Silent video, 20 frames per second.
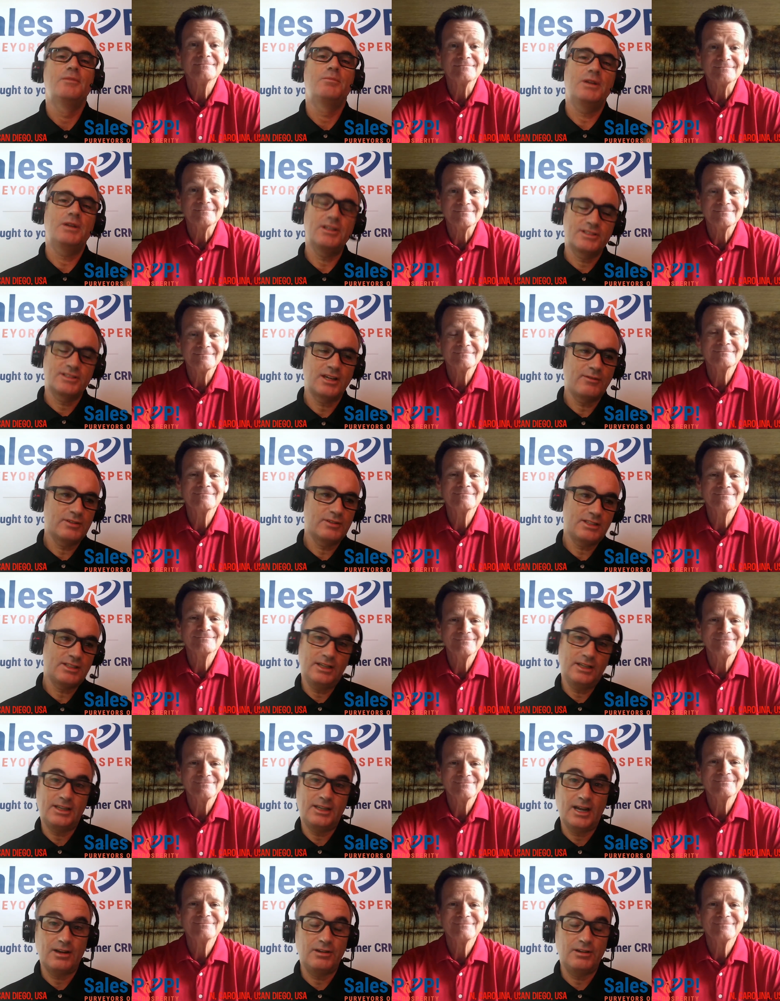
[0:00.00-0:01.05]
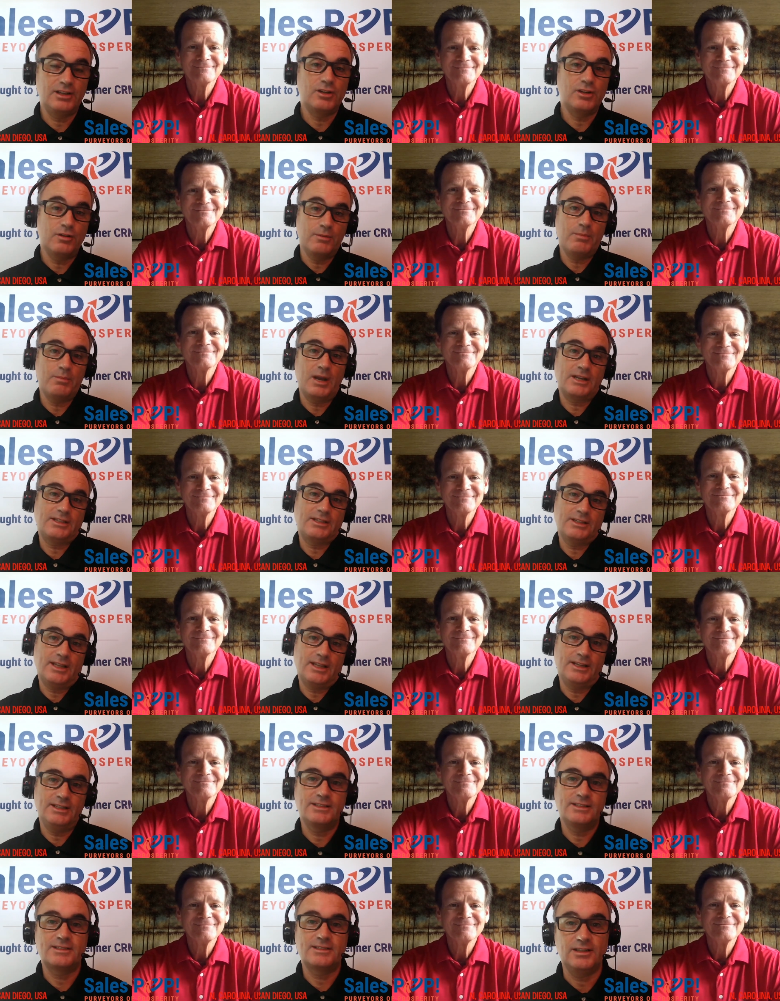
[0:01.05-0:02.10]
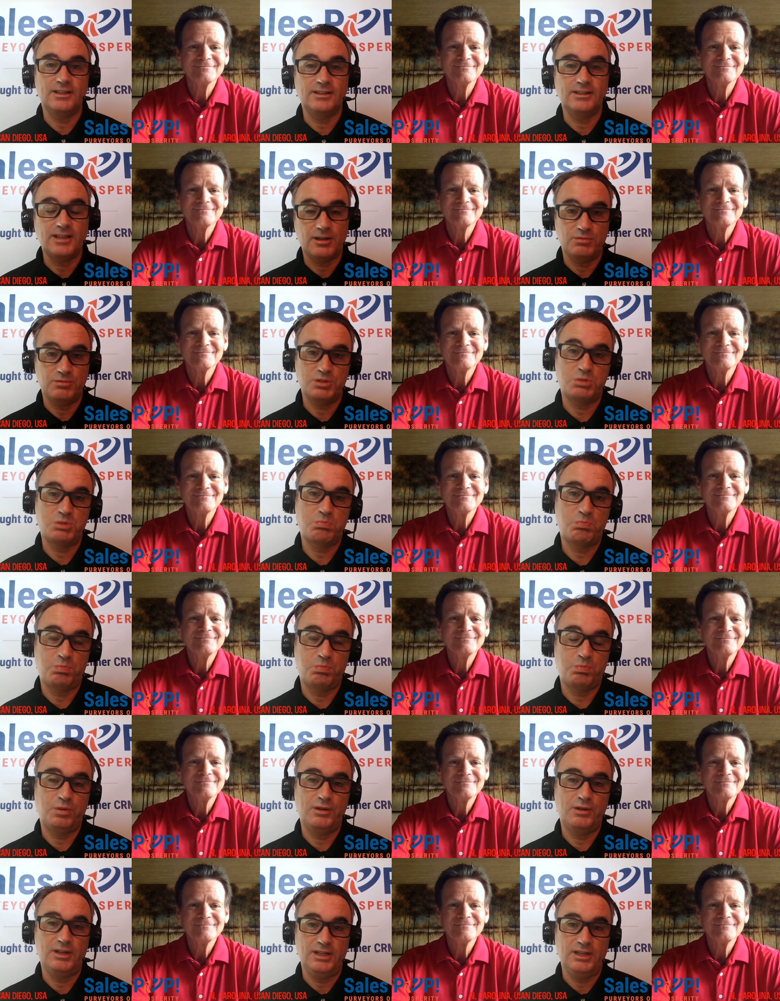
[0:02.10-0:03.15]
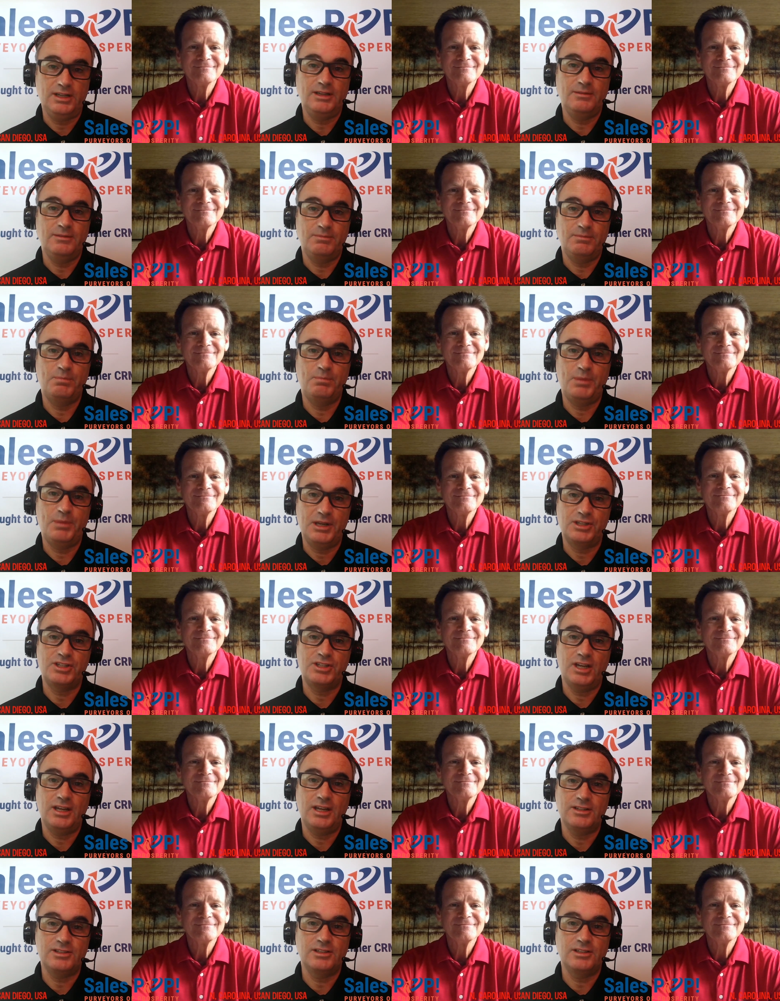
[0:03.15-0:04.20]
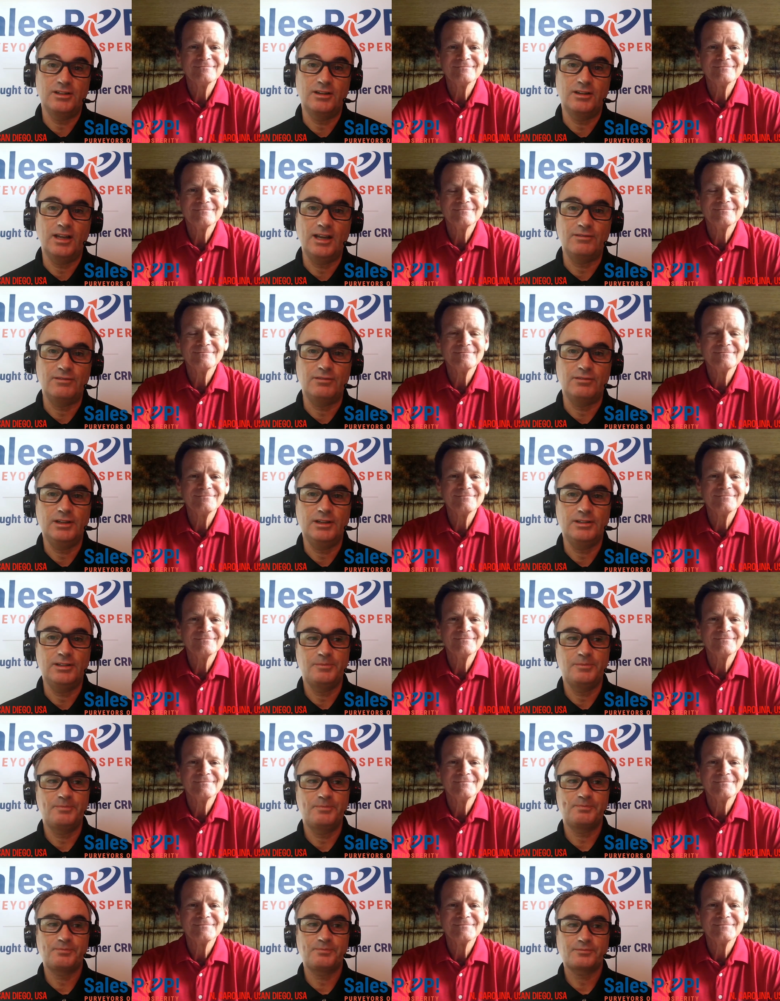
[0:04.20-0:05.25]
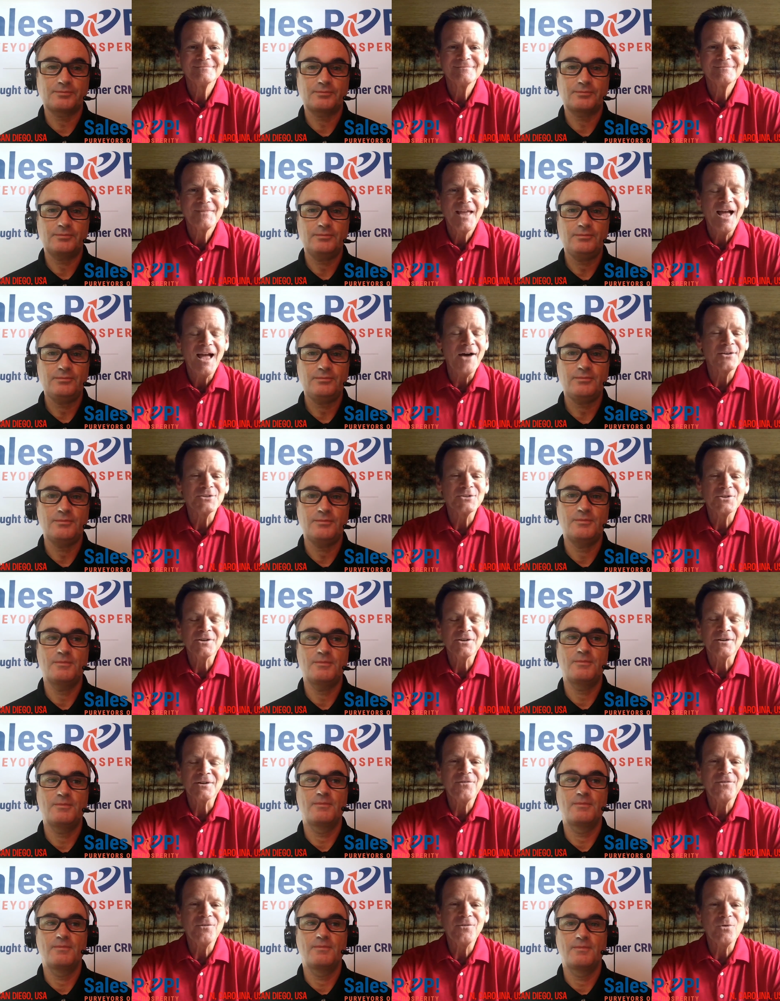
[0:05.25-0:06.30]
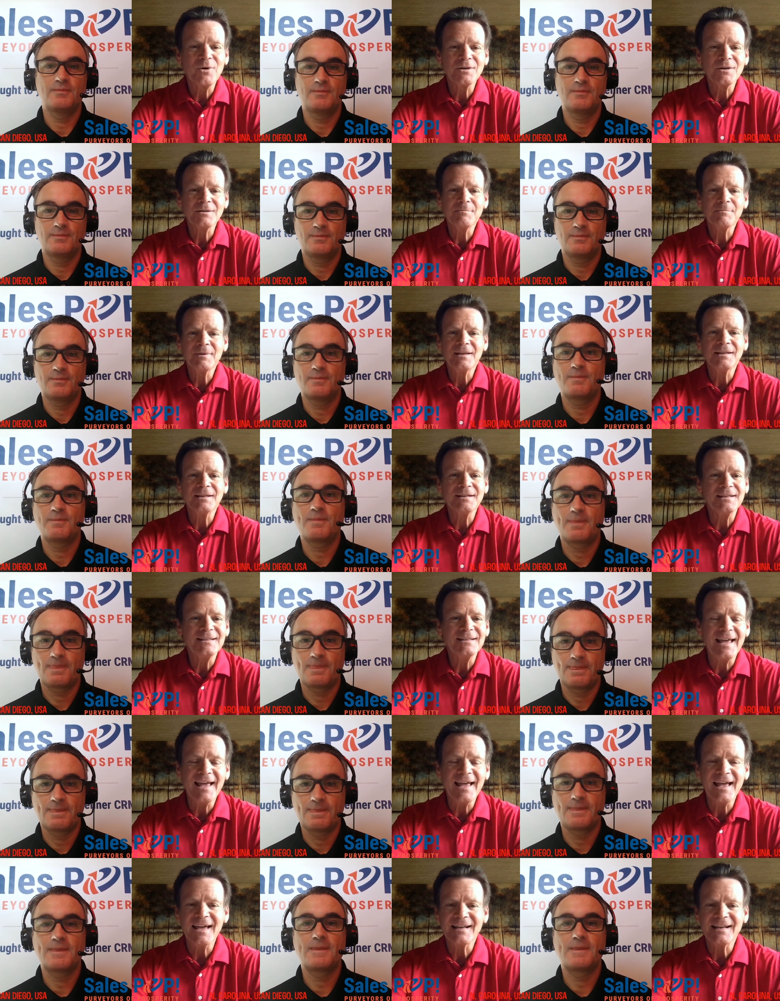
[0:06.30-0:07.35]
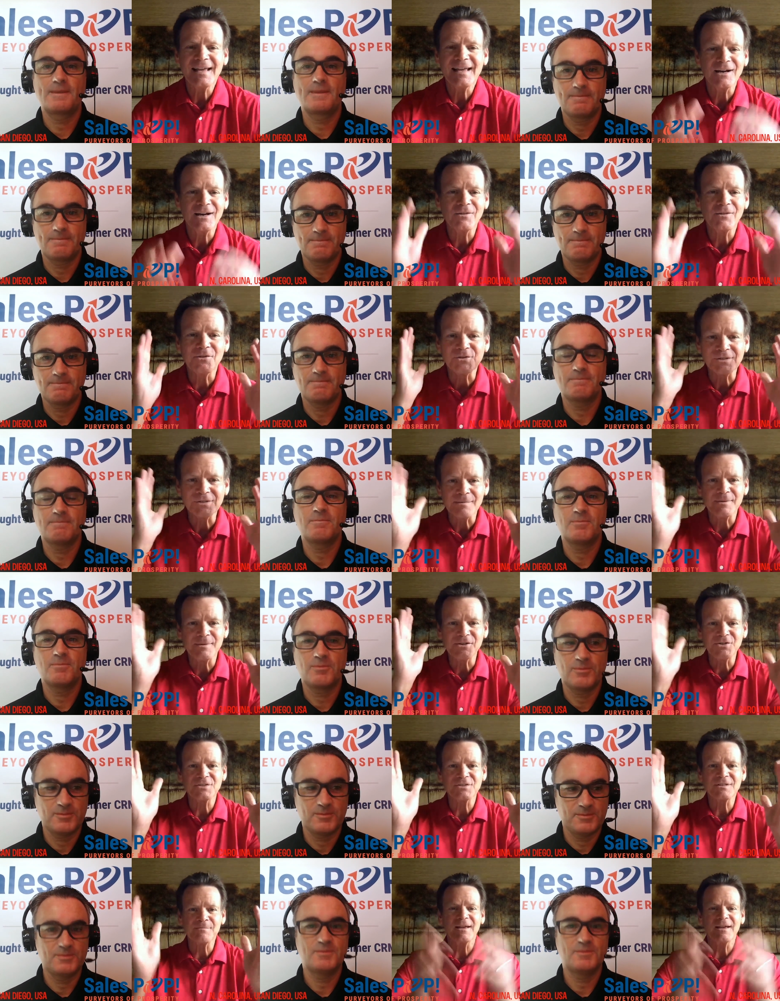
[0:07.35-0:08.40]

Speaker 1: because mm-hmm. obviously Gary, going back to that incident, that was pretty big change in your life, right?
Speaker 2: I was looking forward to being a dad, had all those images in